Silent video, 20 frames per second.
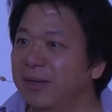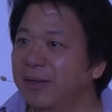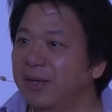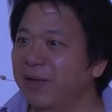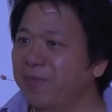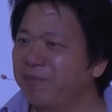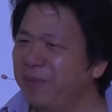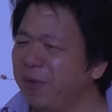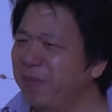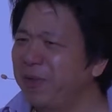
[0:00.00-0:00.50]

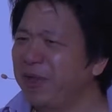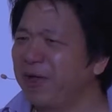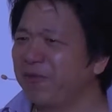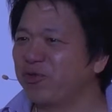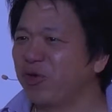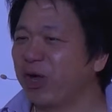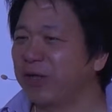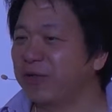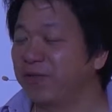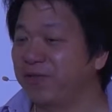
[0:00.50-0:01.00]
And people have
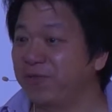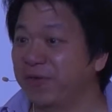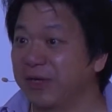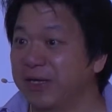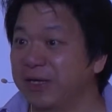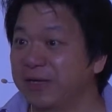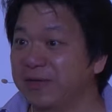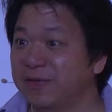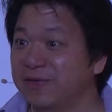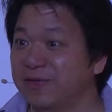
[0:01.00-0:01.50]
tried to
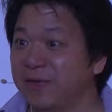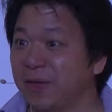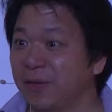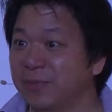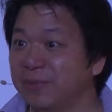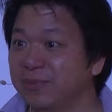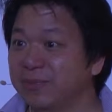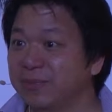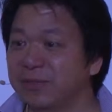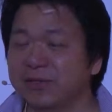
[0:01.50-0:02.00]
figure this out.
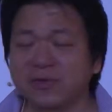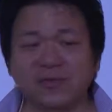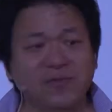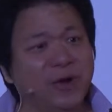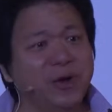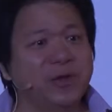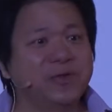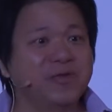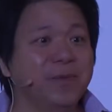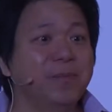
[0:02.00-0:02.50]
It's
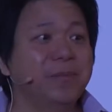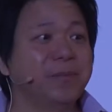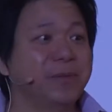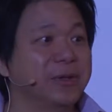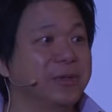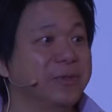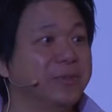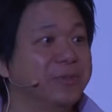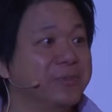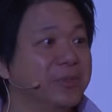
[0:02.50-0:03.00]
very
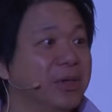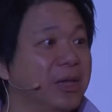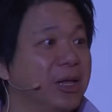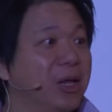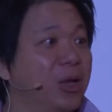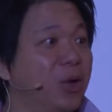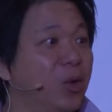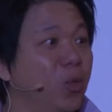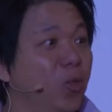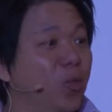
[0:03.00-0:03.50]
simple.
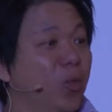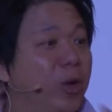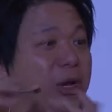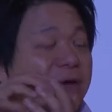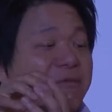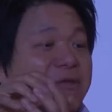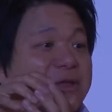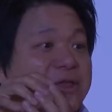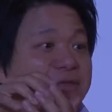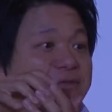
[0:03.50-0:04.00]

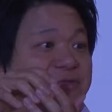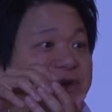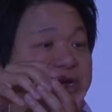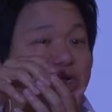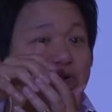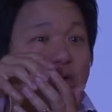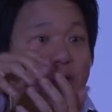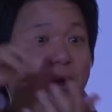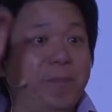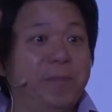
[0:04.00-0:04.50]
Whenever the
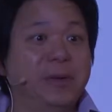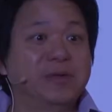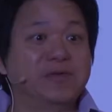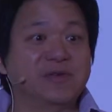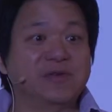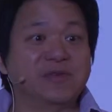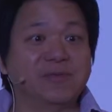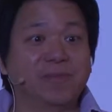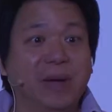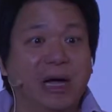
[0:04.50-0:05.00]
fish opens
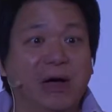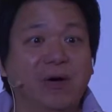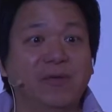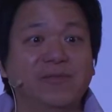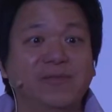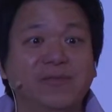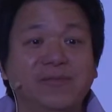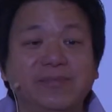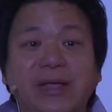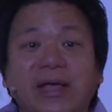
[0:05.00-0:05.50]
its
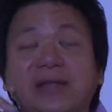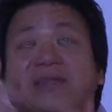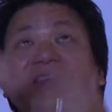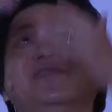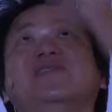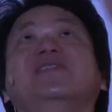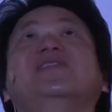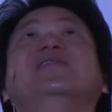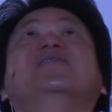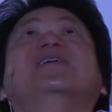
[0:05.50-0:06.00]
mouth and he
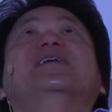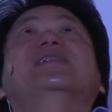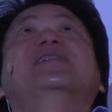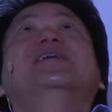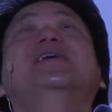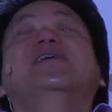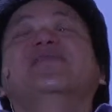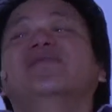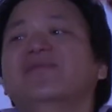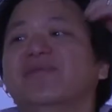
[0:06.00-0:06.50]
sees the
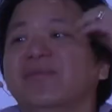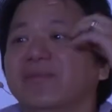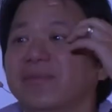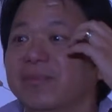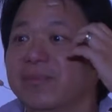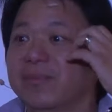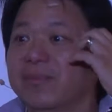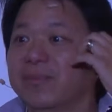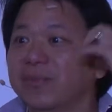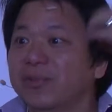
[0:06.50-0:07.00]
teeth,
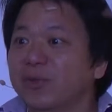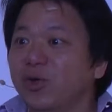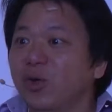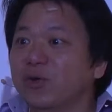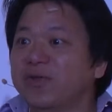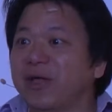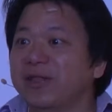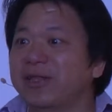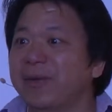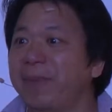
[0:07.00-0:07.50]

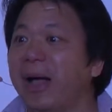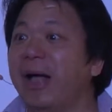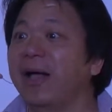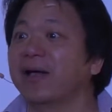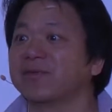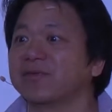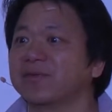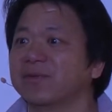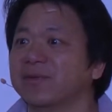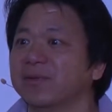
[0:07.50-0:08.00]
those are the
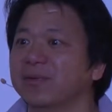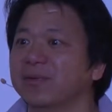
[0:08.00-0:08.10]
bars.